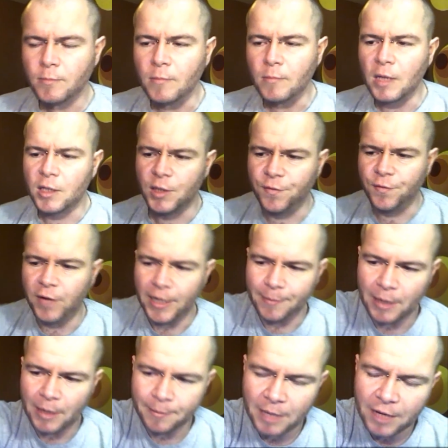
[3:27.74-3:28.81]
because it's Friday,
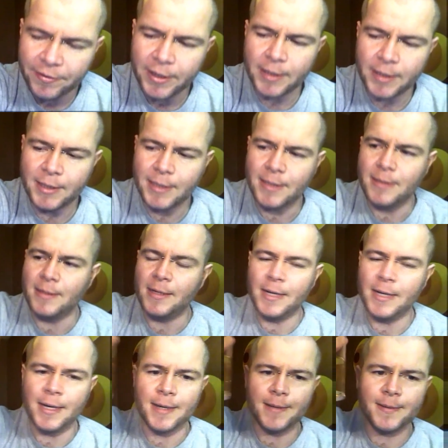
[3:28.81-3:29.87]
I'm having a little
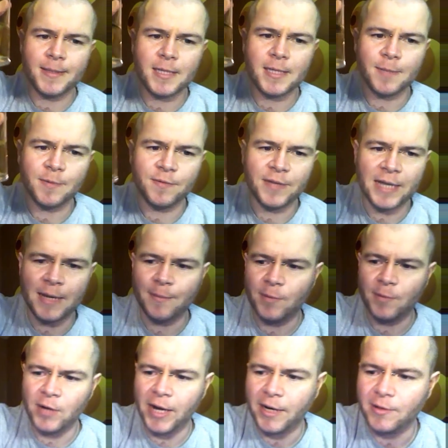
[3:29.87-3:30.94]
sip of the amber
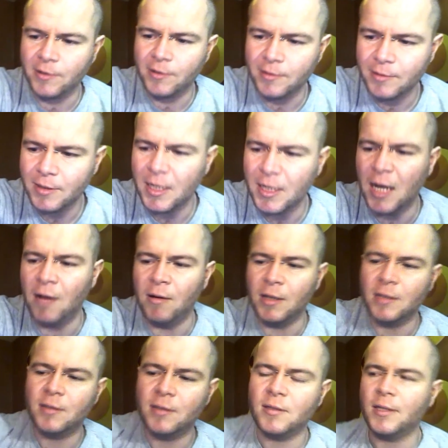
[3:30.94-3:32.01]
nectar now. I
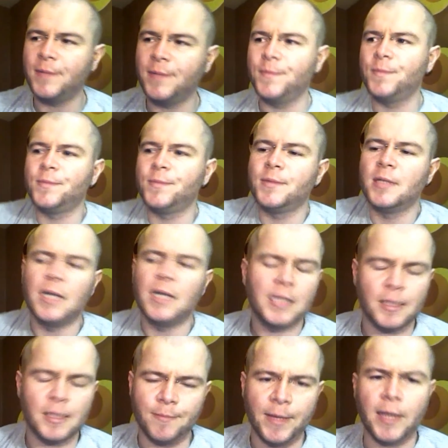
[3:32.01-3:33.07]

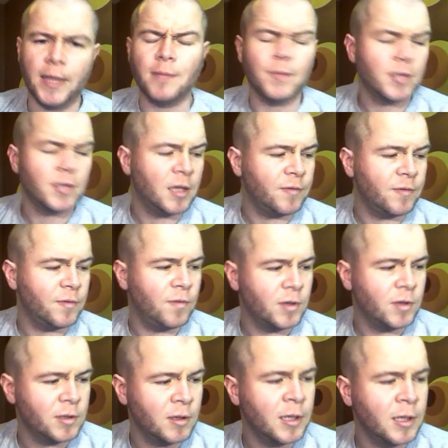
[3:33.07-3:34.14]
didn't make it myself,
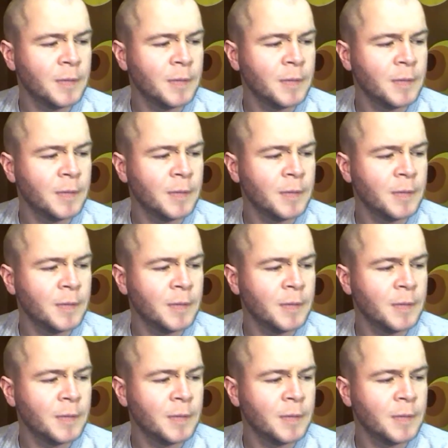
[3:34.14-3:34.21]
unfortunately.